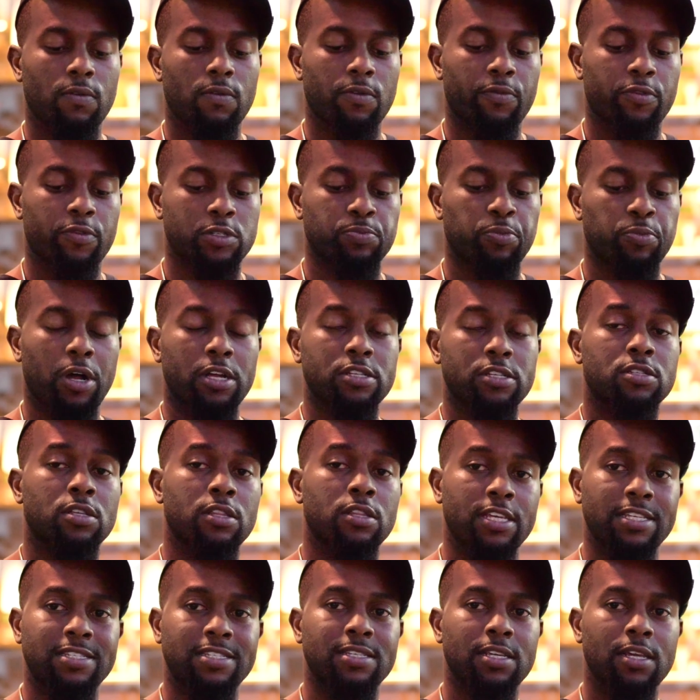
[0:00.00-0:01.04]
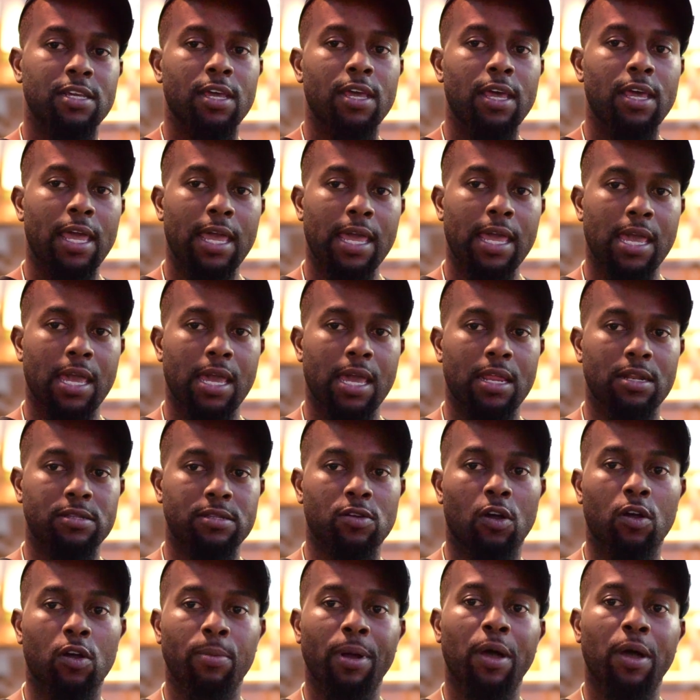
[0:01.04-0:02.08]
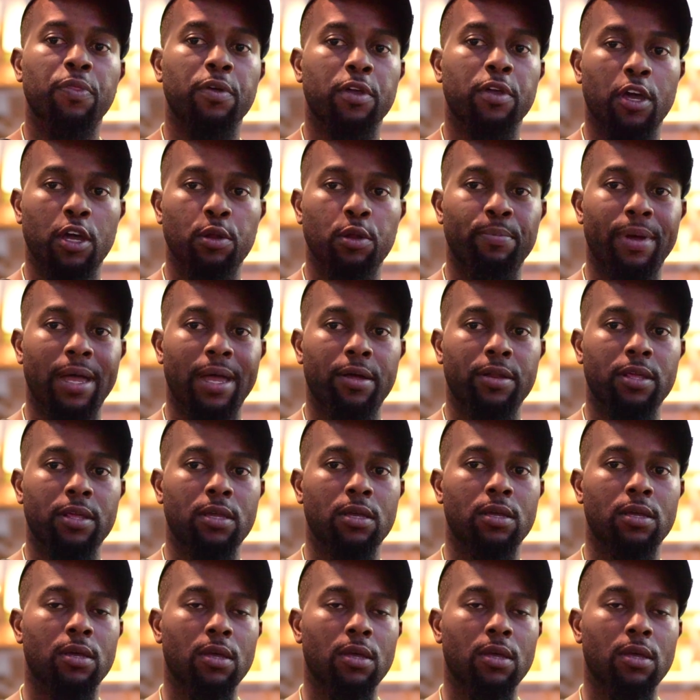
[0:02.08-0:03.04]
response to this and talk about the gun bounty?